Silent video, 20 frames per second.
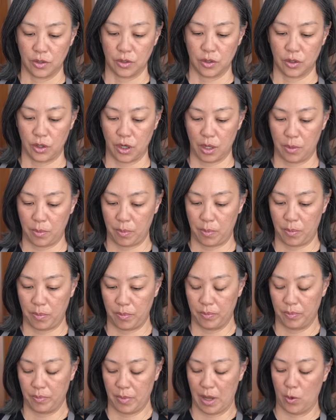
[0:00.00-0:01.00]
Turning
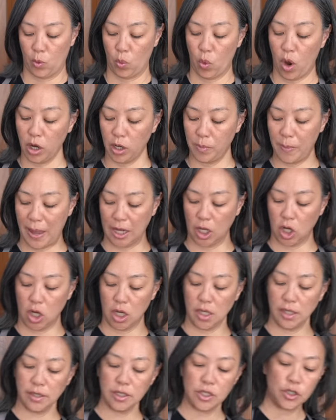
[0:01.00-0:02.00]
my wok back
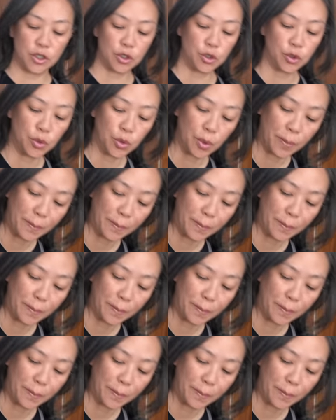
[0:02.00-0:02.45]
onto